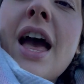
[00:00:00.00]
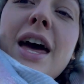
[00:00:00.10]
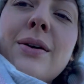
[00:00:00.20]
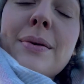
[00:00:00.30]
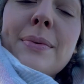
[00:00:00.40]

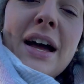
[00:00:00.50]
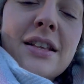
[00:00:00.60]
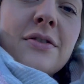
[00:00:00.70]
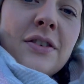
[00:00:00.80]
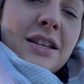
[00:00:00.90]
Anyway, my hands are
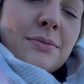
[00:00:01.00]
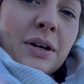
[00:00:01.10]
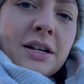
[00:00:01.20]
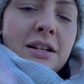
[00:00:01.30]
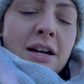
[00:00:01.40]
freezing
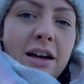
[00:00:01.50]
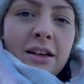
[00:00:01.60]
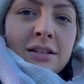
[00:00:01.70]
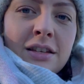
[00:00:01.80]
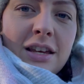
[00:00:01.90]
because look,
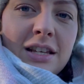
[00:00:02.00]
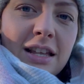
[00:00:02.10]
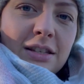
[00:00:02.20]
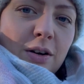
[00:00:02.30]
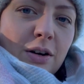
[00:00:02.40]
so this
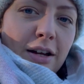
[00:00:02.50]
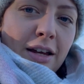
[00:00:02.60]
hand's got